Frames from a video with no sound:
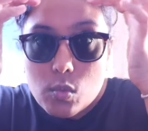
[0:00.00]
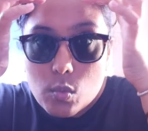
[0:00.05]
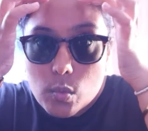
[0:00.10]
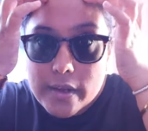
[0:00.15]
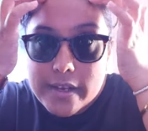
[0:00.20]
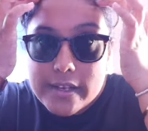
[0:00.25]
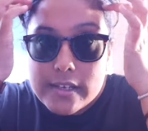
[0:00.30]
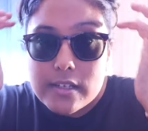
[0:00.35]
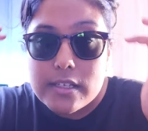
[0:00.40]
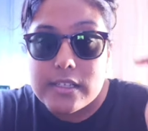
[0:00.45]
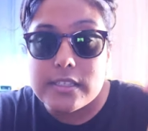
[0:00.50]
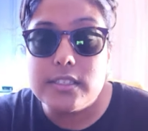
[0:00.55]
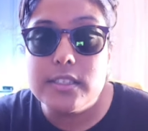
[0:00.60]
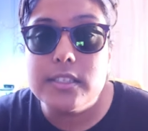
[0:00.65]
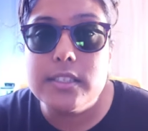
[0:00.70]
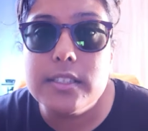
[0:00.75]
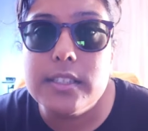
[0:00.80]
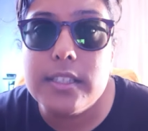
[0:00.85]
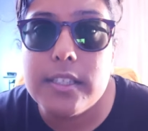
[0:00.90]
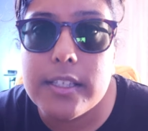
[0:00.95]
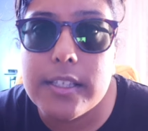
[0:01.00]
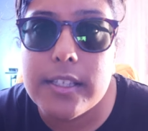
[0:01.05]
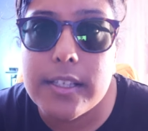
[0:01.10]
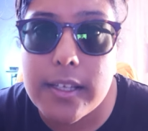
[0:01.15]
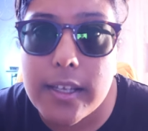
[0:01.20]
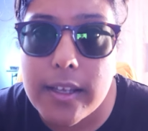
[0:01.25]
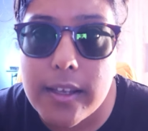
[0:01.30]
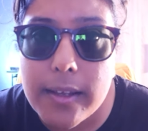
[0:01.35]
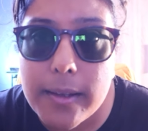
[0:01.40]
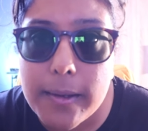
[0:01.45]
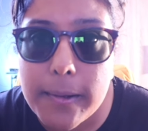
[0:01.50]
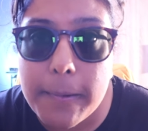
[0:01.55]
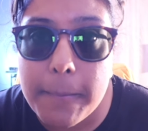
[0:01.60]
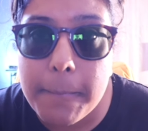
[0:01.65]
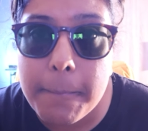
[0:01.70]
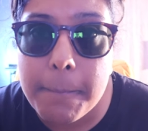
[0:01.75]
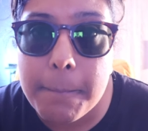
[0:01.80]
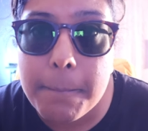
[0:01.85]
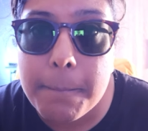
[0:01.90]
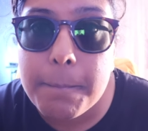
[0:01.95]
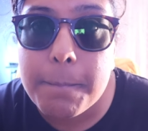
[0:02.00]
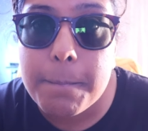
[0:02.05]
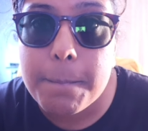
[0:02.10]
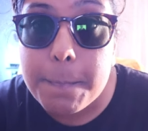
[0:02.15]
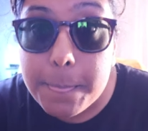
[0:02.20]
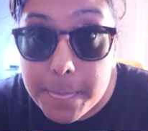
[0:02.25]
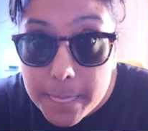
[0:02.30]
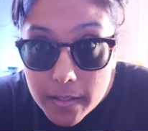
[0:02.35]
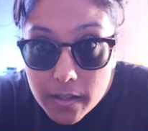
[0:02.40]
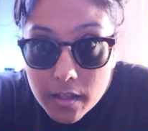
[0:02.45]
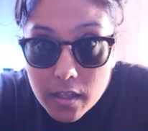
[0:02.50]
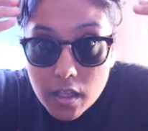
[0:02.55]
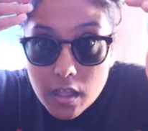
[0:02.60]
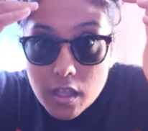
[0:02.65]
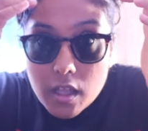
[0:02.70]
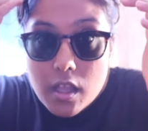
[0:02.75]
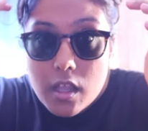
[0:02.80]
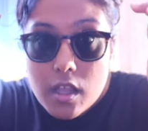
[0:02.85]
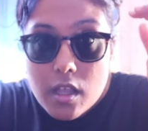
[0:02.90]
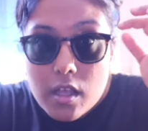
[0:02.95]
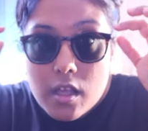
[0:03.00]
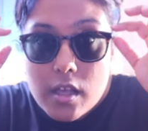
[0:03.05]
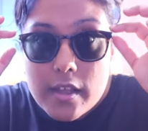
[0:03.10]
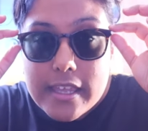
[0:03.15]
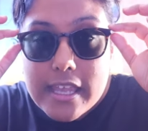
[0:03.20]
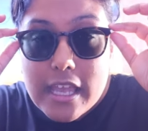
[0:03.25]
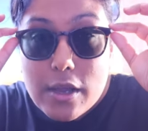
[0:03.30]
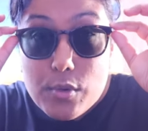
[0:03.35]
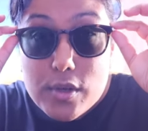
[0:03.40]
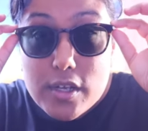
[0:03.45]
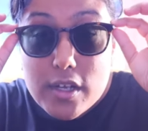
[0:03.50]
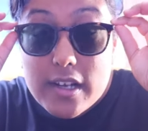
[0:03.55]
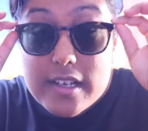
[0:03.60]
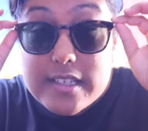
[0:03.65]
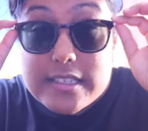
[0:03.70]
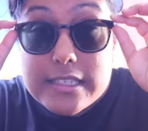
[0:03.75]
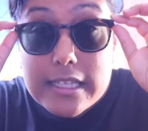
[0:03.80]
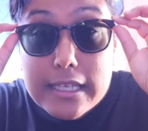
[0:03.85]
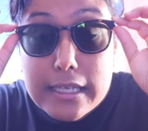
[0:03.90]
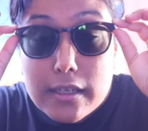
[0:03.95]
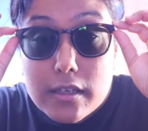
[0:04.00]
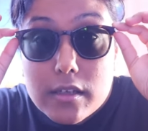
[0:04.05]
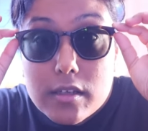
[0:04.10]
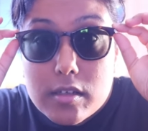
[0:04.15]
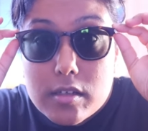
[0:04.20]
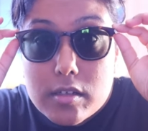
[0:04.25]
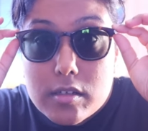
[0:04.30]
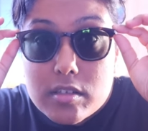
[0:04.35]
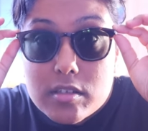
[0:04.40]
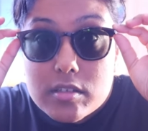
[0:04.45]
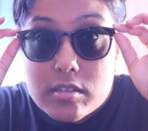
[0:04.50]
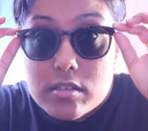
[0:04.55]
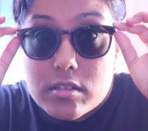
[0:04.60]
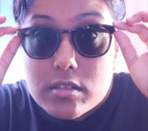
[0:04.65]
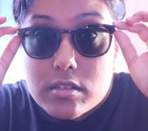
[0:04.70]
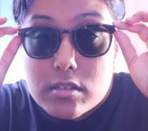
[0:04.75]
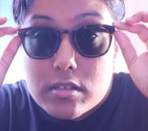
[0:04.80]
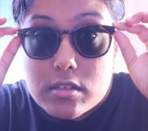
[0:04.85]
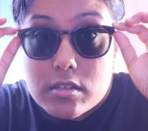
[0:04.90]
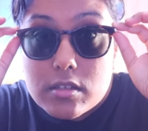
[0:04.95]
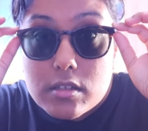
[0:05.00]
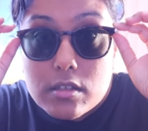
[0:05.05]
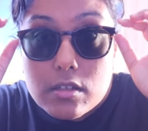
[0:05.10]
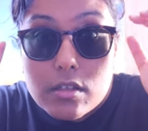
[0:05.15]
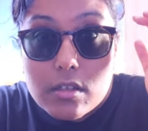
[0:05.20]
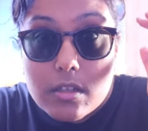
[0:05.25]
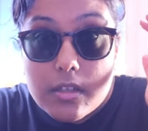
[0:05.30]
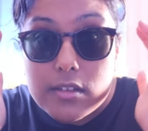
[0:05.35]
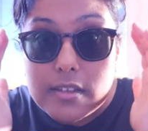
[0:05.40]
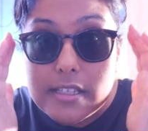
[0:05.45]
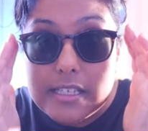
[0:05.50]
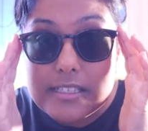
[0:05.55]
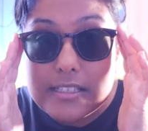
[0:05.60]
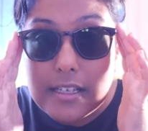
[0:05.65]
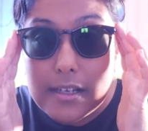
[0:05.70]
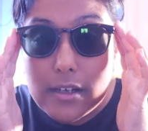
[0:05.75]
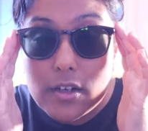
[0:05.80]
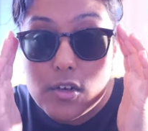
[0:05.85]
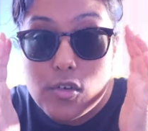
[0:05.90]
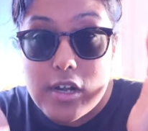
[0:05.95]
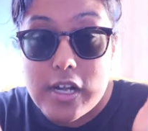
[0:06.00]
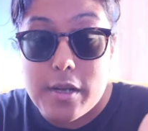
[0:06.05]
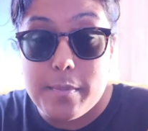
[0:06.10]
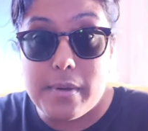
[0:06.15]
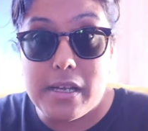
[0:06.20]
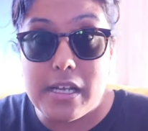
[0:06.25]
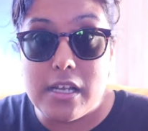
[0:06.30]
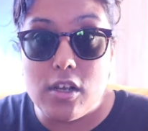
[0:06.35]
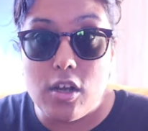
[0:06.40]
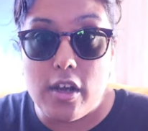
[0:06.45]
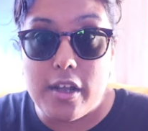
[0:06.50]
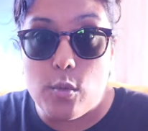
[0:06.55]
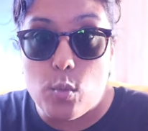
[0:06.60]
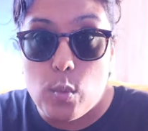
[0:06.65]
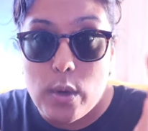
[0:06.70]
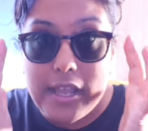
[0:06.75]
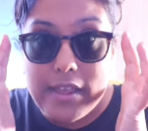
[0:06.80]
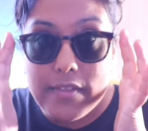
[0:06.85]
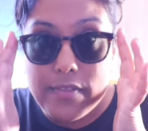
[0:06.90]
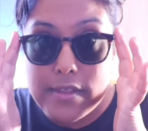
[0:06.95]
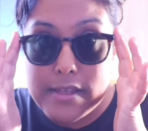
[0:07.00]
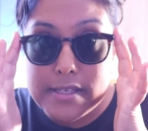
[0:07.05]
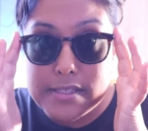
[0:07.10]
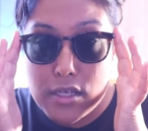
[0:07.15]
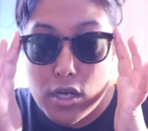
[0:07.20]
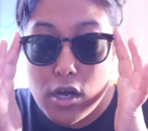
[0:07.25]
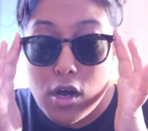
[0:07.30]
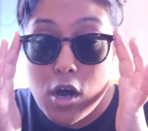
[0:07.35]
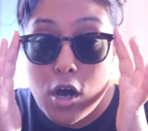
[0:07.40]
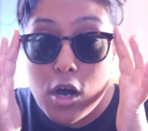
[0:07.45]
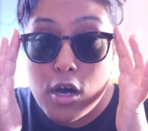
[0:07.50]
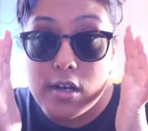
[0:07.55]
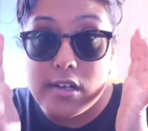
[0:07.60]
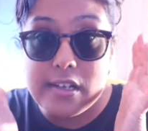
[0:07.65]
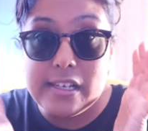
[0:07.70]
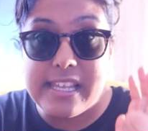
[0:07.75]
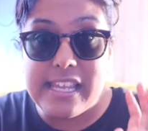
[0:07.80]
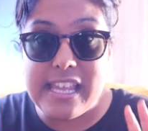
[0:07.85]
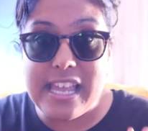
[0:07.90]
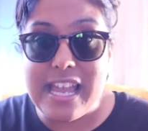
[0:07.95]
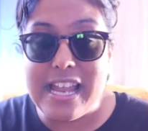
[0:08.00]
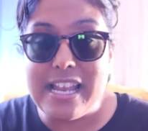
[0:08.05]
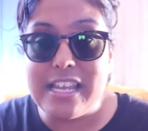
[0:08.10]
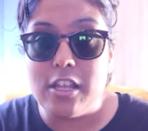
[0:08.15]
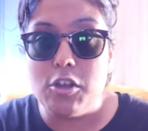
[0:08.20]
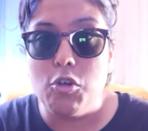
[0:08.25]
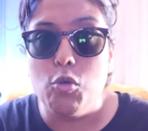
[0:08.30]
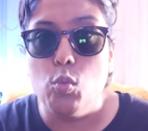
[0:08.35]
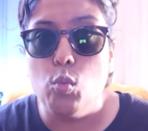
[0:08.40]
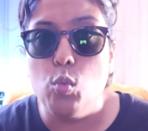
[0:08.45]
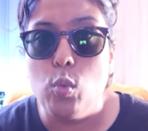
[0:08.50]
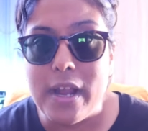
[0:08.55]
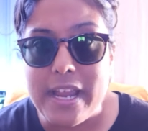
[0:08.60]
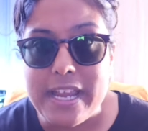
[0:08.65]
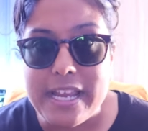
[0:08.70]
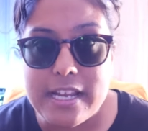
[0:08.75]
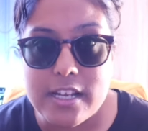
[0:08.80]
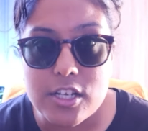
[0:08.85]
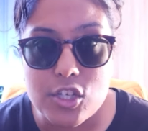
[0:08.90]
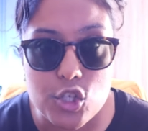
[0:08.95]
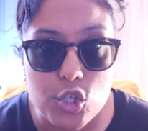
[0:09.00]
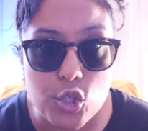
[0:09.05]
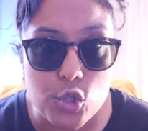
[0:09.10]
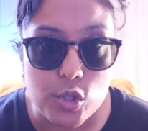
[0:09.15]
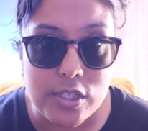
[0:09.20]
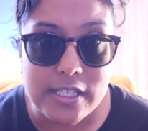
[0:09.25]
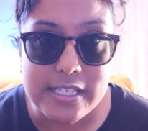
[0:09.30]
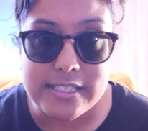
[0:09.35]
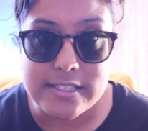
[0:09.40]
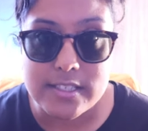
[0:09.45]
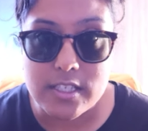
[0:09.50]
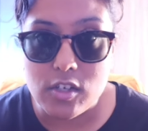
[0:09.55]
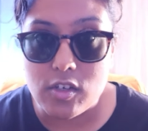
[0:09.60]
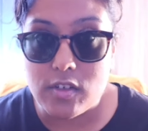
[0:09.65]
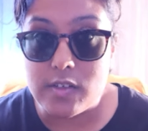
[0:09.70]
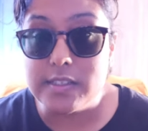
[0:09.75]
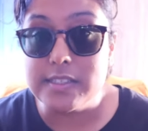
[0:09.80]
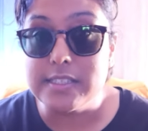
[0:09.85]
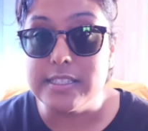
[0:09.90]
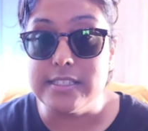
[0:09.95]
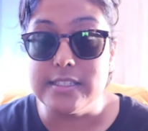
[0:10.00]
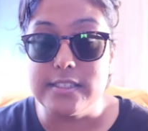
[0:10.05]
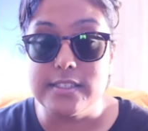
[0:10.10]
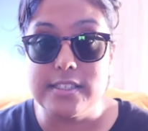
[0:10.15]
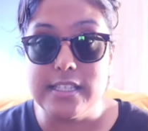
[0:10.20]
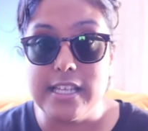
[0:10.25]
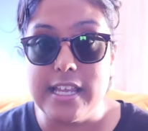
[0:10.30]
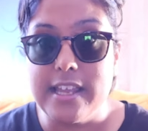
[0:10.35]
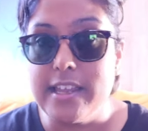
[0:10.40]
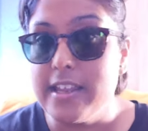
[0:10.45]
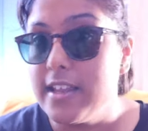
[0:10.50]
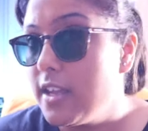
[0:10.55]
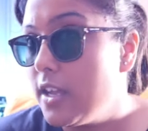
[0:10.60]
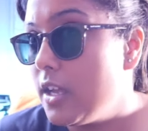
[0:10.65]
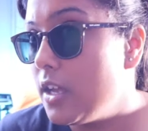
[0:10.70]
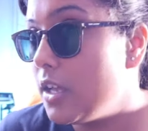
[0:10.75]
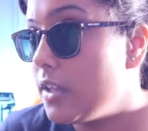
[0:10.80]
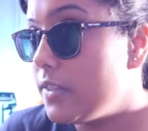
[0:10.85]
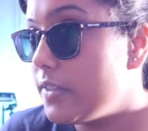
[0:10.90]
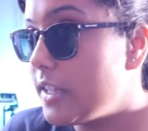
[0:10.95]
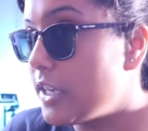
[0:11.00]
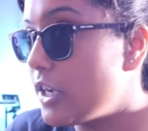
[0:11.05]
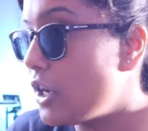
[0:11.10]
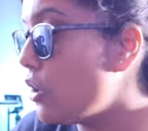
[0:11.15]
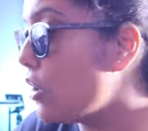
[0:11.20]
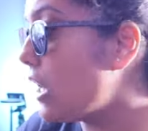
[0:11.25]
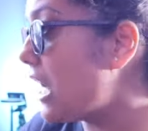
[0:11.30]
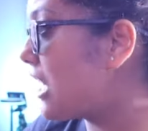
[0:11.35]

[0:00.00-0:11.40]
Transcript: Wait, let's see here. Yeah, what do you guys think? These are incredibly lightweight. There's hardly any weight to these glasses. They don't